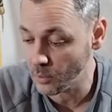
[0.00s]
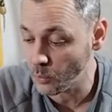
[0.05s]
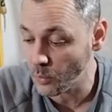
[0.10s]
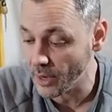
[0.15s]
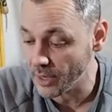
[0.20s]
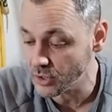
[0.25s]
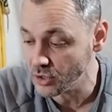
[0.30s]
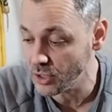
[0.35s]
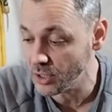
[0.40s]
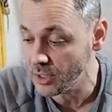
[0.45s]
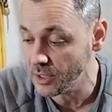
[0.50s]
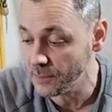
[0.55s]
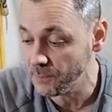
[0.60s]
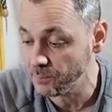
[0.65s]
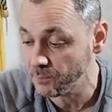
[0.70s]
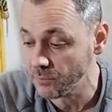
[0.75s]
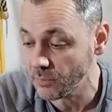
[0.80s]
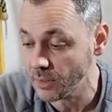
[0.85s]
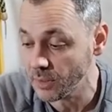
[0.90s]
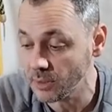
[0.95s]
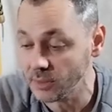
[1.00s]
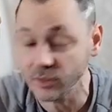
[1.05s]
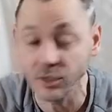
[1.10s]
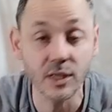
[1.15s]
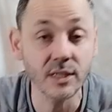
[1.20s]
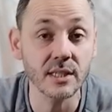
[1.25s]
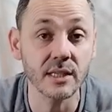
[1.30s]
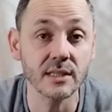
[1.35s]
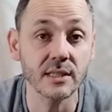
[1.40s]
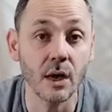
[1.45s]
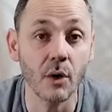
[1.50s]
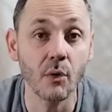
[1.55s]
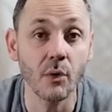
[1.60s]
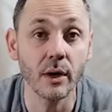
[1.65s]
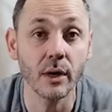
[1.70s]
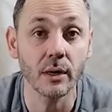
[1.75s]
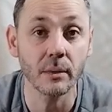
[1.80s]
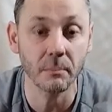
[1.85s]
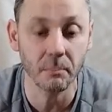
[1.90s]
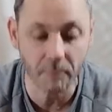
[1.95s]
watching. This is
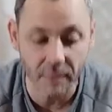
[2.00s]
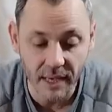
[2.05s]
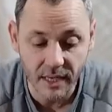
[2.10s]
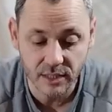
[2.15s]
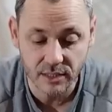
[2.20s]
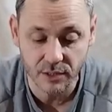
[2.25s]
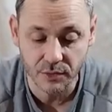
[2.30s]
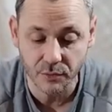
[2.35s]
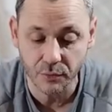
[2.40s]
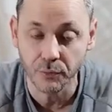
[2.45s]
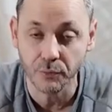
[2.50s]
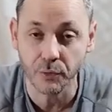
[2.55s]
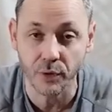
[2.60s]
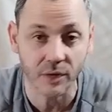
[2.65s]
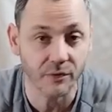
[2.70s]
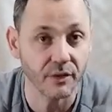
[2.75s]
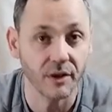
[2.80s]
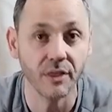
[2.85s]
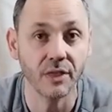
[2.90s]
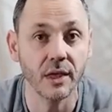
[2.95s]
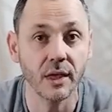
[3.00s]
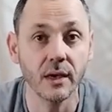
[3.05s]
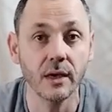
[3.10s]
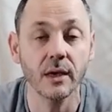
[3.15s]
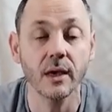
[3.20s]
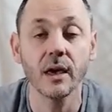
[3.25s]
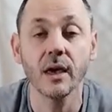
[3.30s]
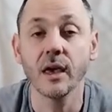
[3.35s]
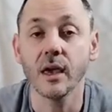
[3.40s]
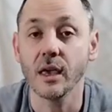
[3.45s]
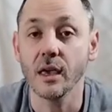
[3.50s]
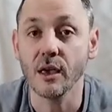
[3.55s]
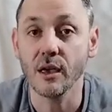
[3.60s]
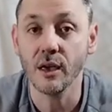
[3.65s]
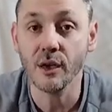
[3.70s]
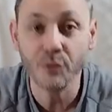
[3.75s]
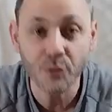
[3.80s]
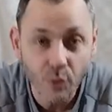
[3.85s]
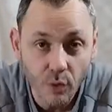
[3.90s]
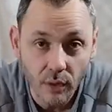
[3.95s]
our mix for everything.
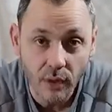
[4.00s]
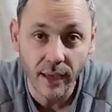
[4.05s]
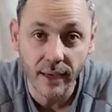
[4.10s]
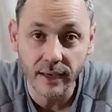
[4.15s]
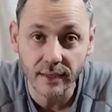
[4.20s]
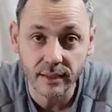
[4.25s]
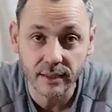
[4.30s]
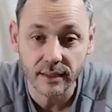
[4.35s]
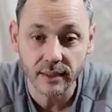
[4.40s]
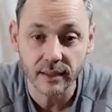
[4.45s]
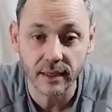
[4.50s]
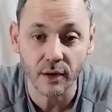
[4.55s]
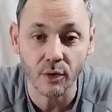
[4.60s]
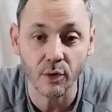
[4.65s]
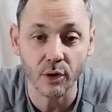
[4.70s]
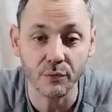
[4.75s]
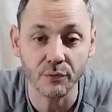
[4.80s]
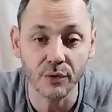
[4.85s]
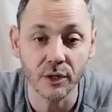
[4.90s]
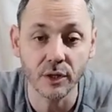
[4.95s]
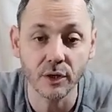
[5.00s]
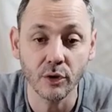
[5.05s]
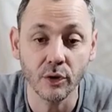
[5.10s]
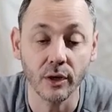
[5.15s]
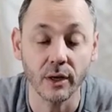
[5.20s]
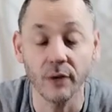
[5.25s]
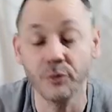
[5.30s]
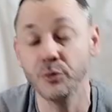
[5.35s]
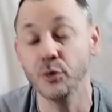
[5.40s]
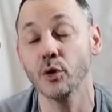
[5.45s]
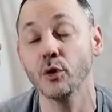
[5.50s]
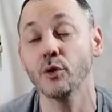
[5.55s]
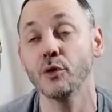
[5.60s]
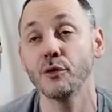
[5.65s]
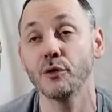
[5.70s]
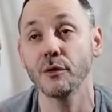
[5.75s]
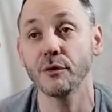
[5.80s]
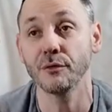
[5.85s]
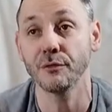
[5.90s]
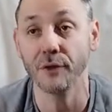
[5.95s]
If you like our video, if
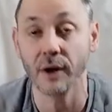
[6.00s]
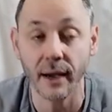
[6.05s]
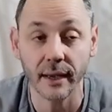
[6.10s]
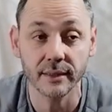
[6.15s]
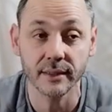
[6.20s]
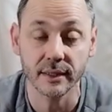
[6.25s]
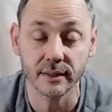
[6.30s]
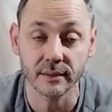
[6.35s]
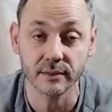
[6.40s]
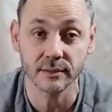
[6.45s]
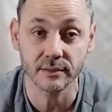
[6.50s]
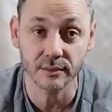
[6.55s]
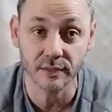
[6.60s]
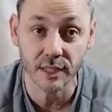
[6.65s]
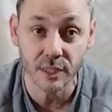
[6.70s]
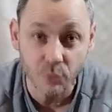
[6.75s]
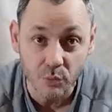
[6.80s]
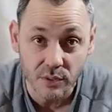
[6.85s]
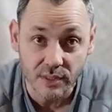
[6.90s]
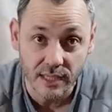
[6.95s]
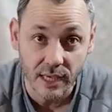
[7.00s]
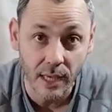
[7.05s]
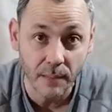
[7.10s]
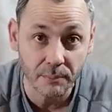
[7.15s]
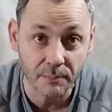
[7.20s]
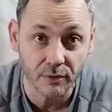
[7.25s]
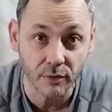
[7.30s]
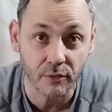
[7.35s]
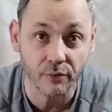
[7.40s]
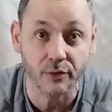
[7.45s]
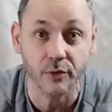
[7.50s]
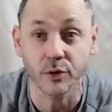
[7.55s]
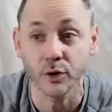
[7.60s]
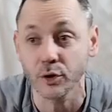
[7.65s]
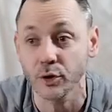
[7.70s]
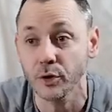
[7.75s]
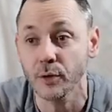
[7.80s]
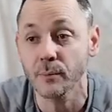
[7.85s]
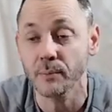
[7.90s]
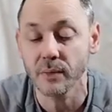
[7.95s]
you find that this was helpful for
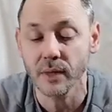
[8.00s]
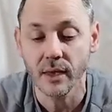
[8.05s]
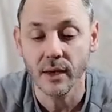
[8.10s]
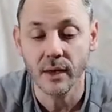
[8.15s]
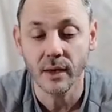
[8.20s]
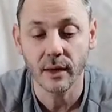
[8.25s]
you,